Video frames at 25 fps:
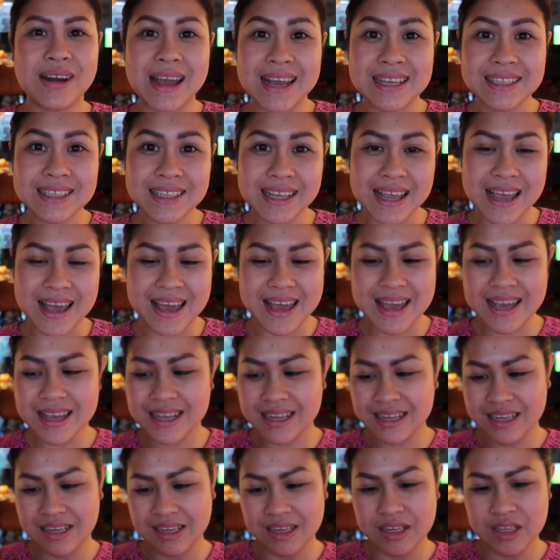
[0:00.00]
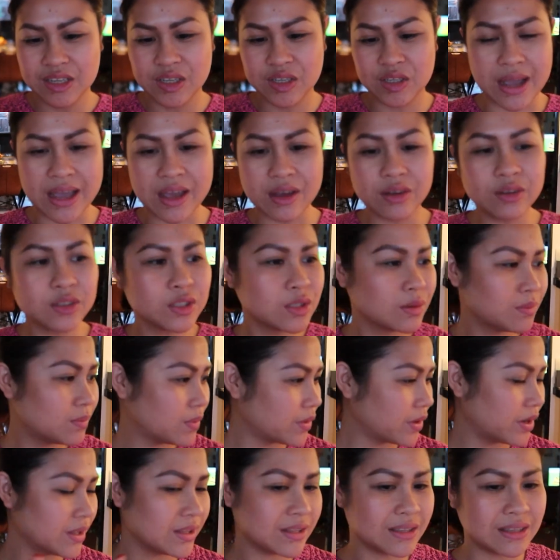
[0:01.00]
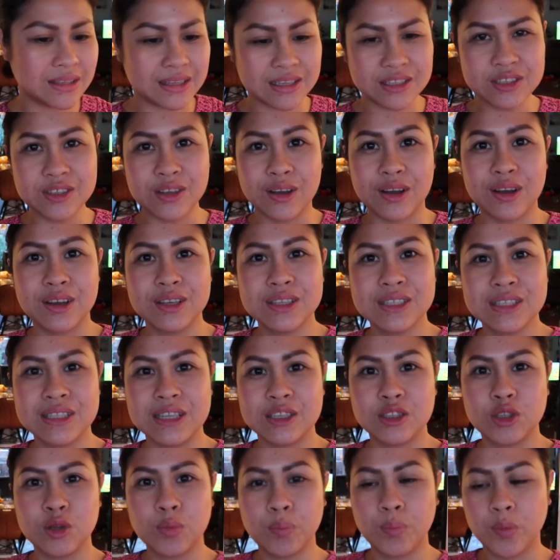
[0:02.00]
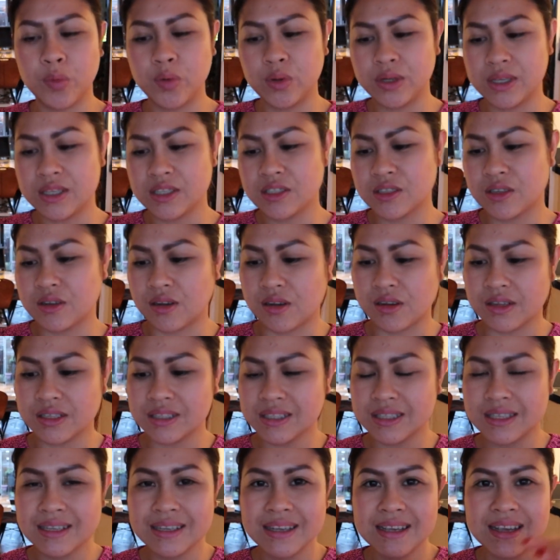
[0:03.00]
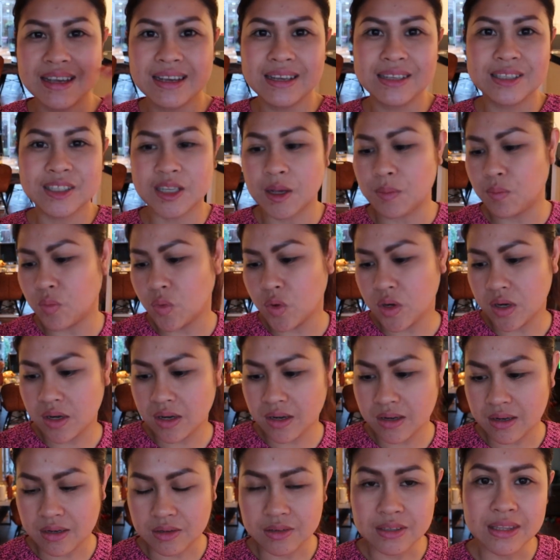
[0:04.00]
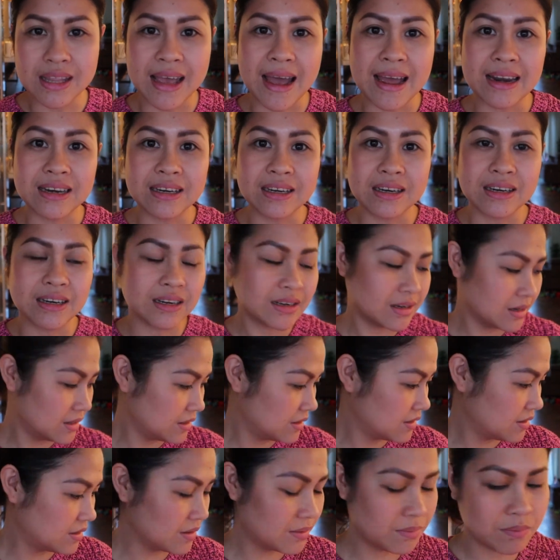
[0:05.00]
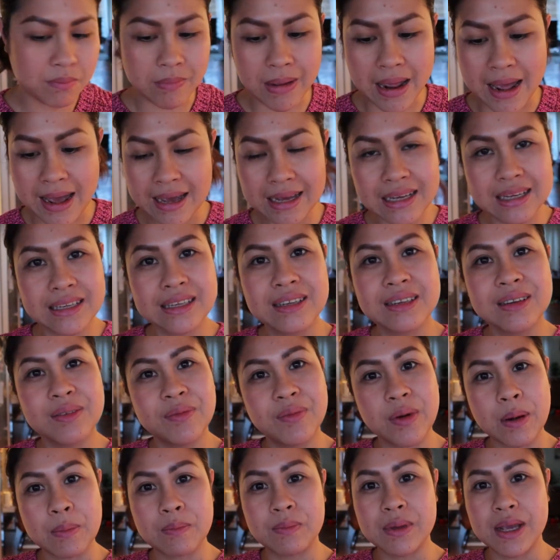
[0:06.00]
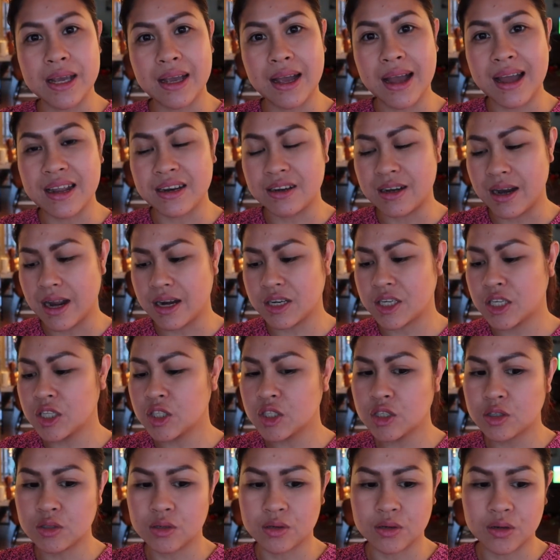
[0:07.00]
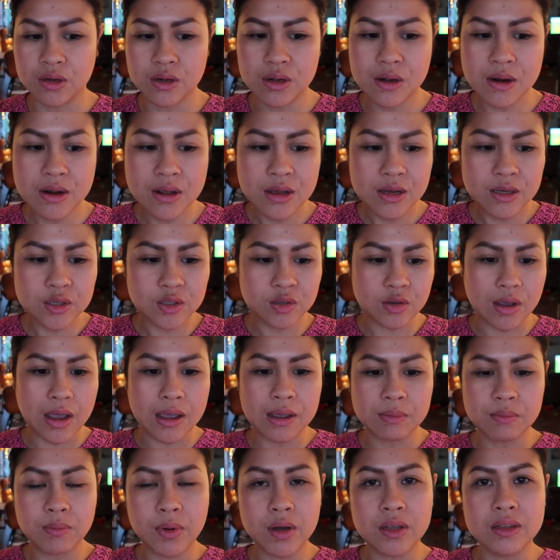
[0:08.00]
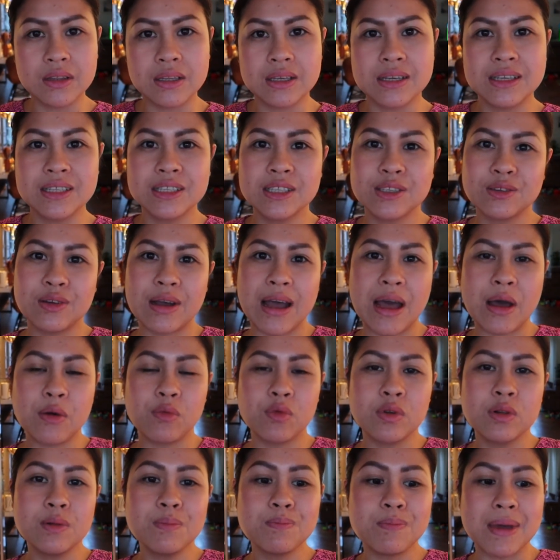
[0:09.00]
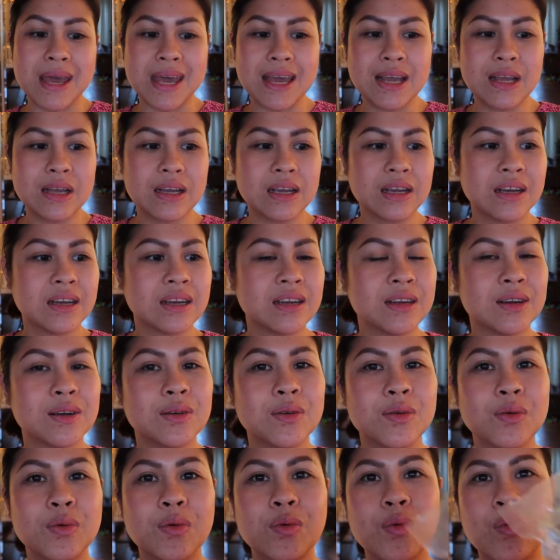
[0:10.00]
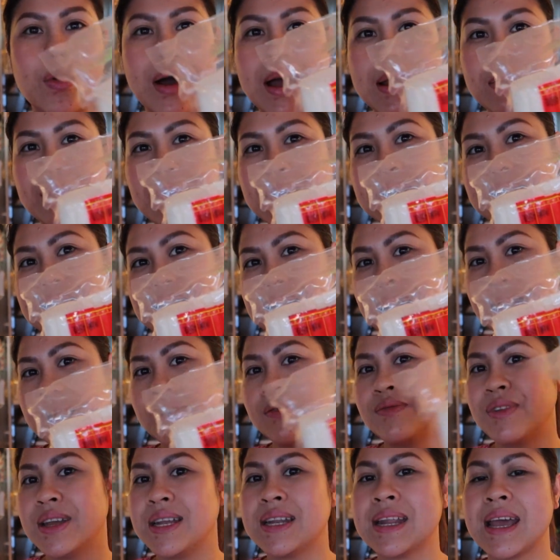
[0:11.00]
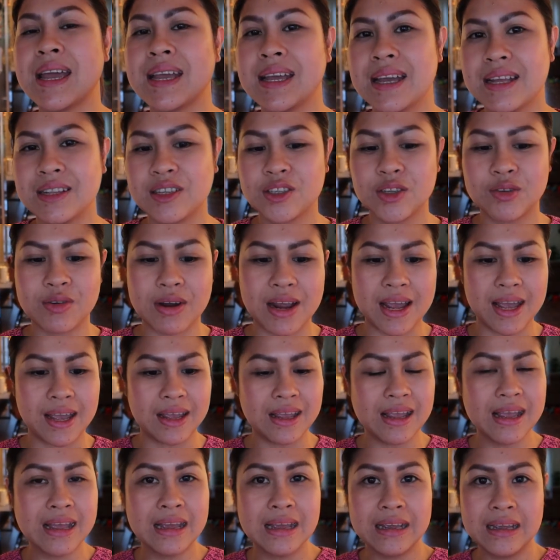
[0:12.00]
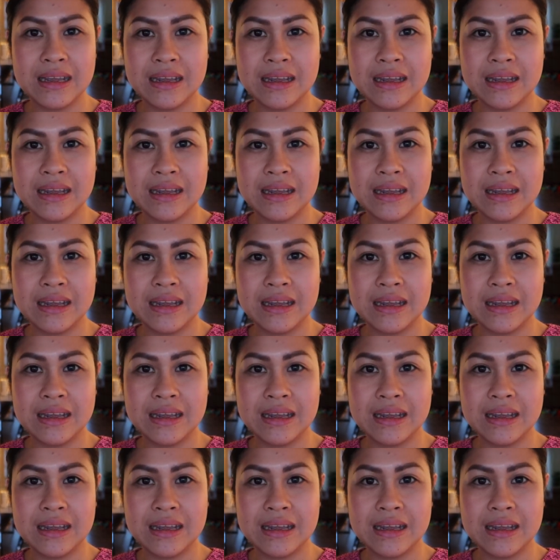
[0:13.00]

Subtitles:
rice cake. I also bought the sauce, the tteokbokki sauce, somewhere on the other bag from other Asian store. So I bought this, so I will make one myself and I can try